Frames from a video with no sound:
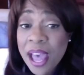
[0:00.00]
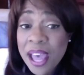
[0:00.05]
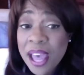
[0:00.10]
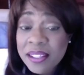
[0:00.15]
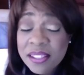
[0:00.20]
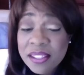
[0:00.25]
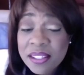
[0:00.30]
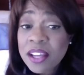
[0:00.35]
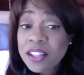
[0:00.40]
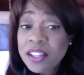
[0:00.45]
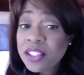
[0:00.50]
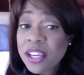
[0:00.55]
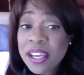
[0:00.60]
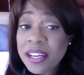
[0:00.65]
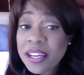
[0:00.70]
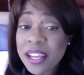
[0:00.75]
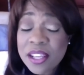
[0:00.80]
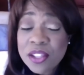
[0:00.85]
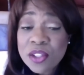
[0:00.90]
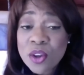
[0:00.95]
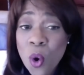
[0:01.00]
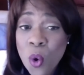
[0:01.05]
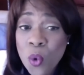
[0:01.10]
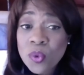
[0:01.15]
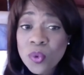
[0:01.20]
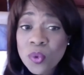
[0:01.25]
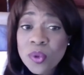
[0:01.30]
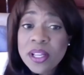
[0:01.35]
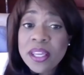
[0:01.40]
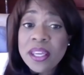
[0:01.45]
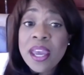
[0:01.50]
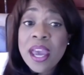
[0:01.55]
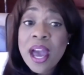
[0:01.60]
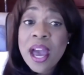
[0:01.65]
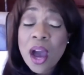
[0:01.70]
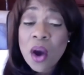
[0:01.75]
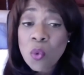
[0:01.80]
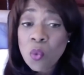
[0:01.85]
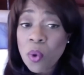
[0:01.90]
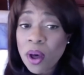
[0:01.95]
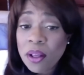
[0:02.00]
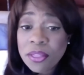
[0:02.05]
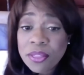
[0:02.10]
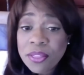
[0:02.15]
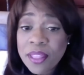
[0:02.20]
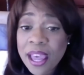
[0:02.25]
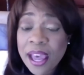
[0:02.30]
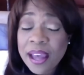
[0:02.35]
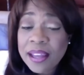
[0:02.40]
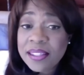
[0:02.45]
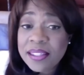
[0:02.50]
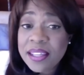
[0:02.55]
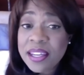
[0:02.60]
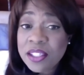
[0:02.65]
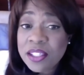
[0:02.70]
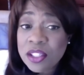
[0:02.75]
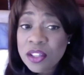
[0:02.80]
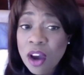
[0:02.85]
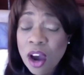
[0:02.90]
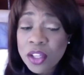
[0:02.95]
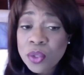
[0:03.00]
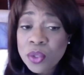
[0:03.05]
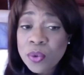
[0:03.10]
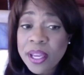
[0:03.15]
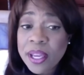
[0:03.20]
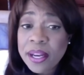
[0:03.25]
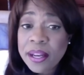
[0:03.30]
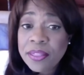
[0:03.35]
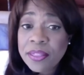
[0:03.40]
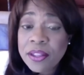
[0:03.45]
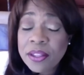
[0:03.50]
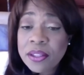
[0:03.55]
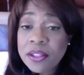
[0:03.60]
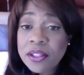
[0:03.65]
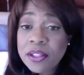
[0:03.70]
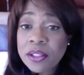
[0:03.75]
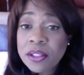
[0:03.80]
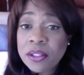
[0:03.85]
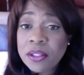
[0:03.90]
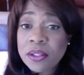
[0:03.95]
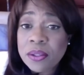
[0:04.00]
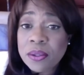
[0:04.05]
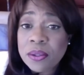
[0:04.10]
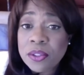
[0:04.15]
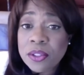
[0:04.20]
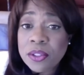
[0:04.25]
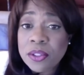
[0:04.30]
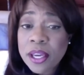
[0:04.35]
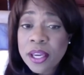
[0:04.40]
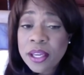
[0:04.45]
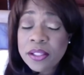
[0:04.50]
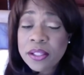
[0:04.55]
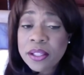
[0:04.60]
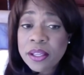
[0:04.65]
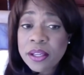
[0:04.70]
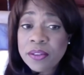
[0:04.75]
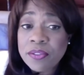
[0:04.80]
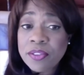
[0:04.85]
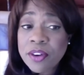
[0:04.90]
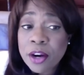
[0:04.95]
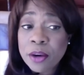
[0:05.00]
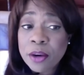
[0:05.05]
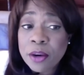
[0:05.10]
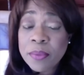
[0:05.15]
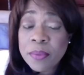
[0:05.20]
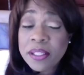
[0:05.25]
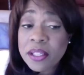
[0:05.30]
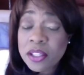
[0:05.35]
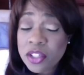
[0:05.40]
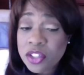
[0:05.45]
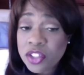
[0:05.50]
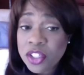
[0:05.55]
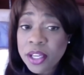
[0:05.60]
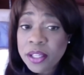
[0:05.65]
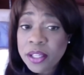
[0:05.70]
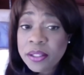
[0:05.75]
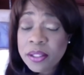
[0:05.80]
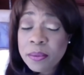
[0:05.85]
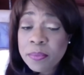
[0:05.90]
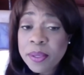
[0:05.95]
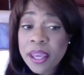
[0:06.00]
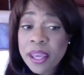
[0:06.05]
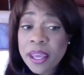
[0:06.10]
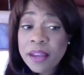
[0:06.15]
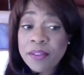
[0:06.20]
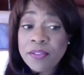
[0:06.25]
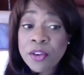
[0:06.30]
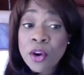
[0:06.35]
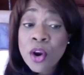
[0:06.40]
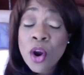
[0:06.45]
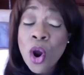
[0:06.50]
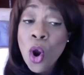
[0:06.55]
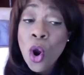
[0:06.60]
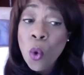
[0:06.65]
such, it is only a wealth tax. It is not doing anything to change the environment and to change the behavior.